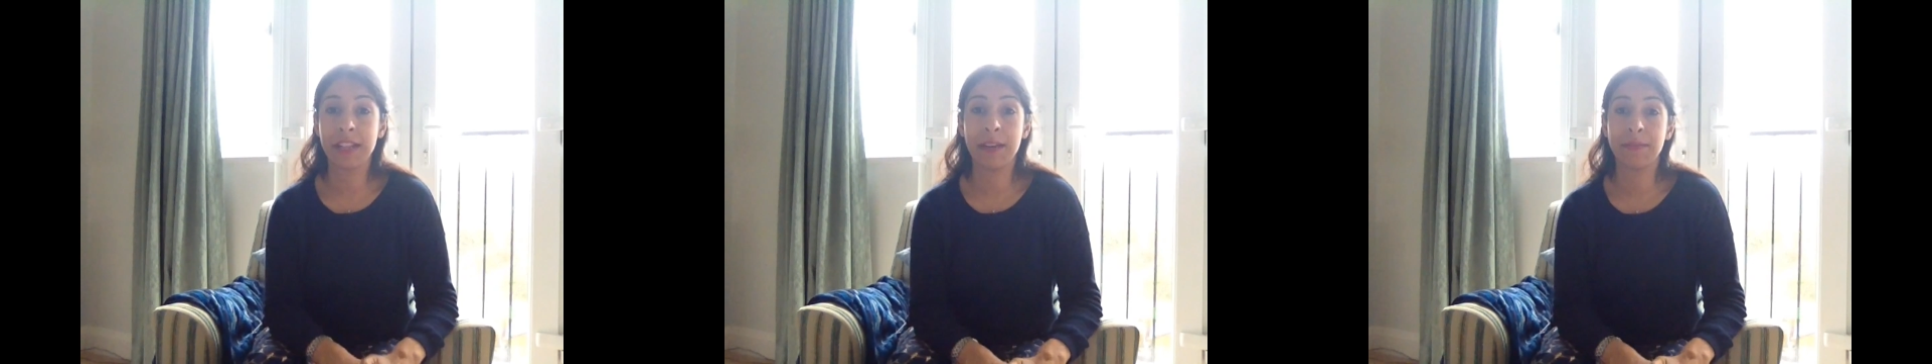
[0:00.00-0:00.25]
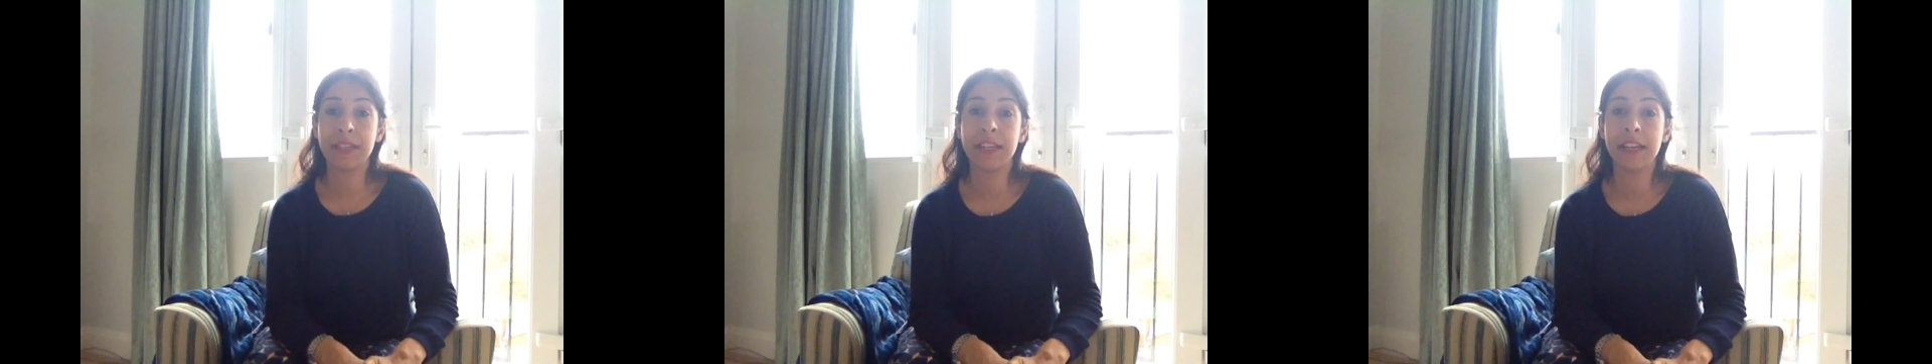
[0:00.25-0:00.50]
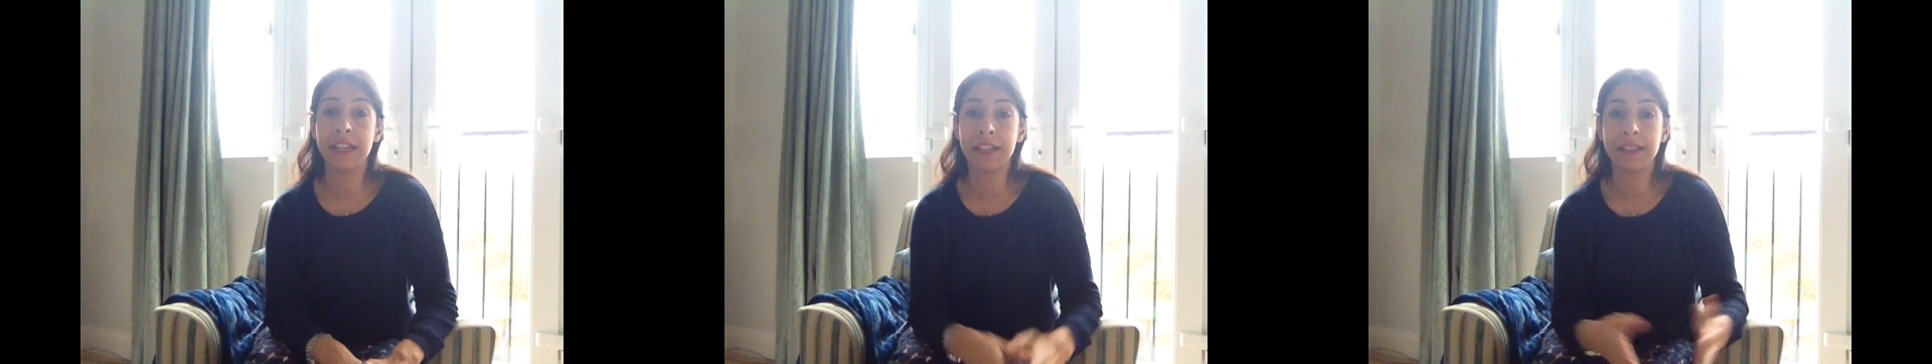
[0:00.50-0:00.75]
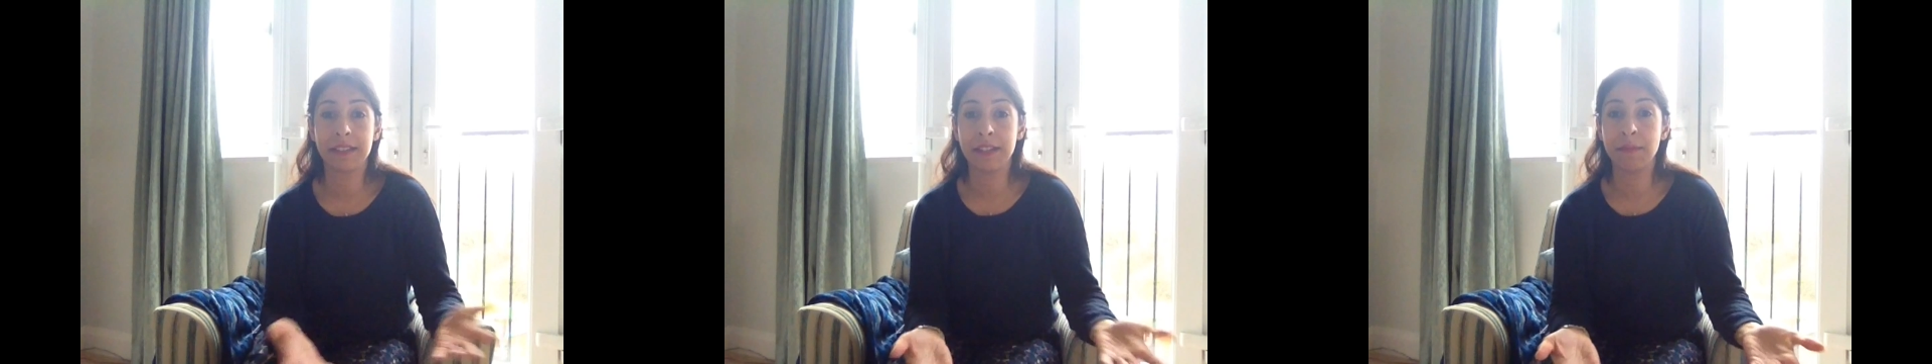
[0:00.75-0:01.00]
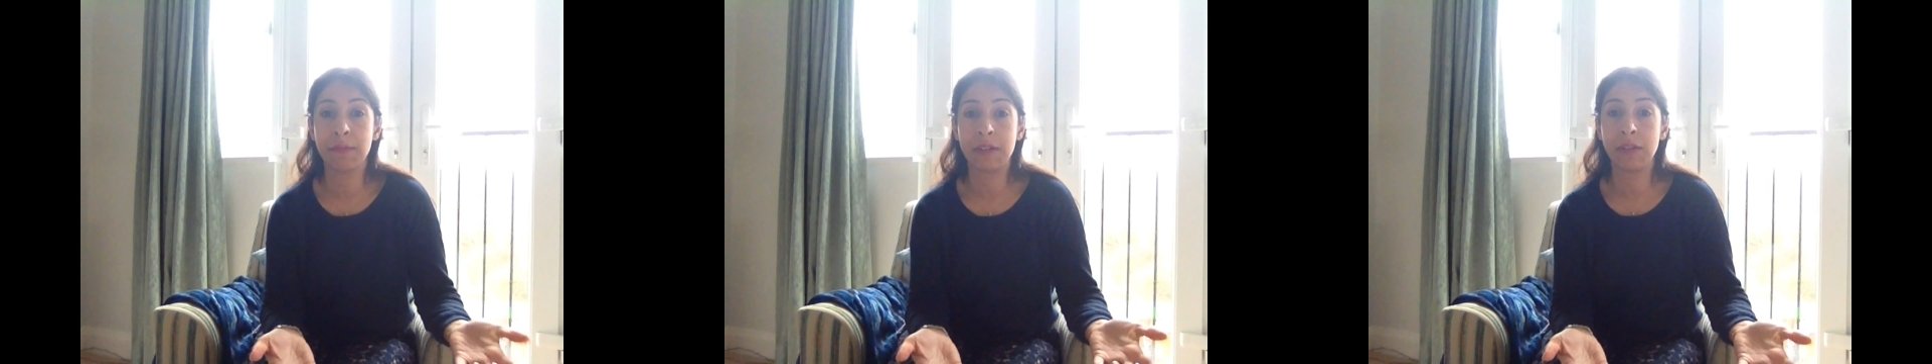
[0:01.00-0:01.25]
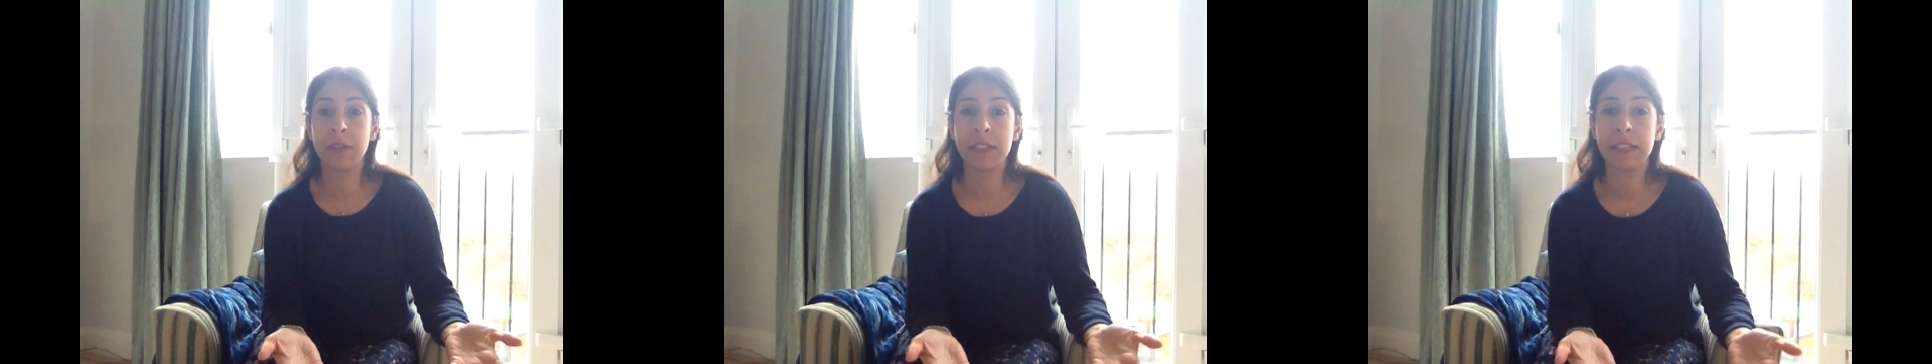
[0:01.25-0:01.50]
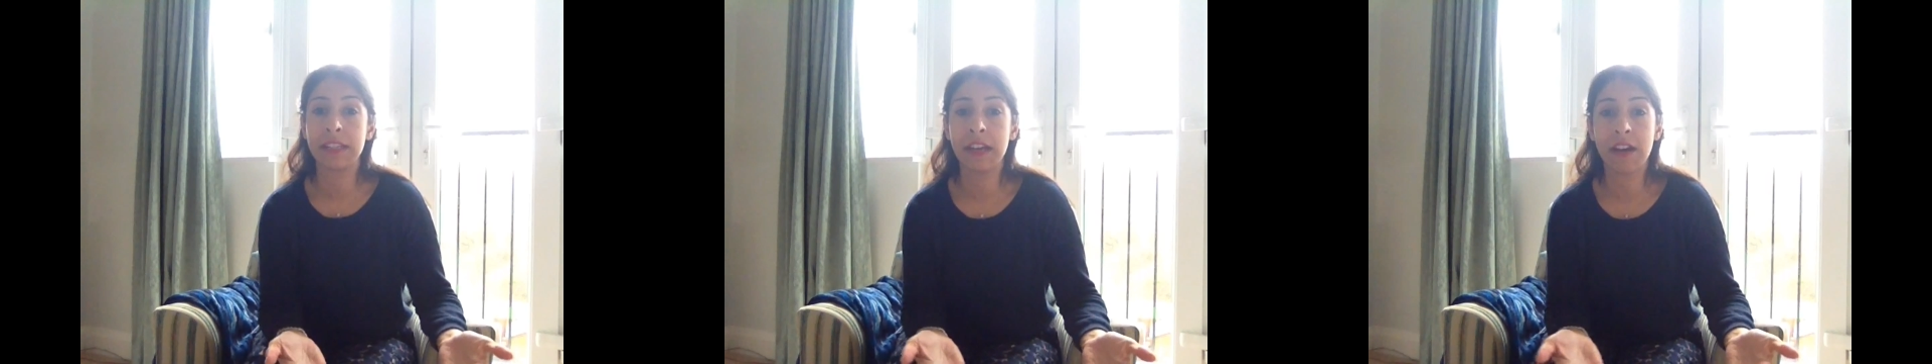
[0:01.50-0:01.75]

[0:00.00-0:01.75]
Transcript: slept in, it's typical, isn't it?